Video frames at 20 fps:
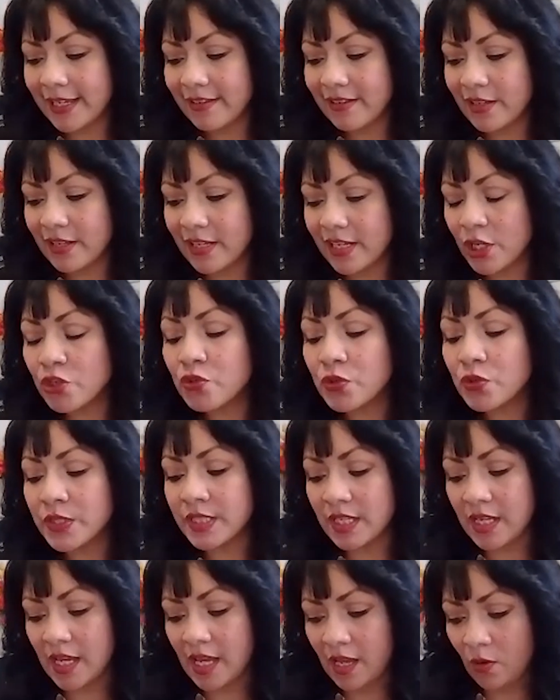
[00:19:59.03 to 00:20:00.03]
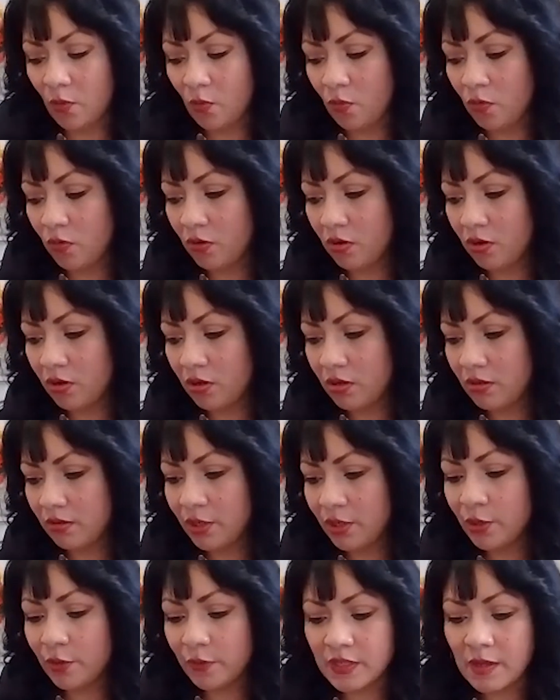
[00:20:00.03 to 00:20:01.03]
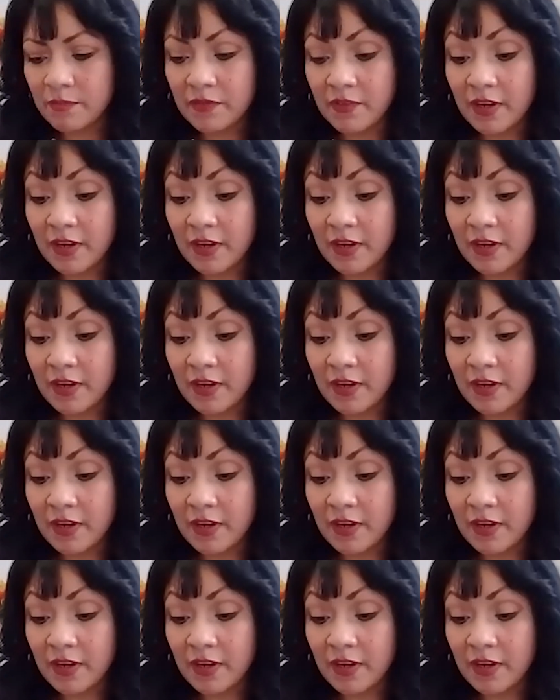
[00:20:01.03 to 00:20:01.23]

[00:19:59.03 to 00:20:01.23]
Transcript: interesting, or, you know, something that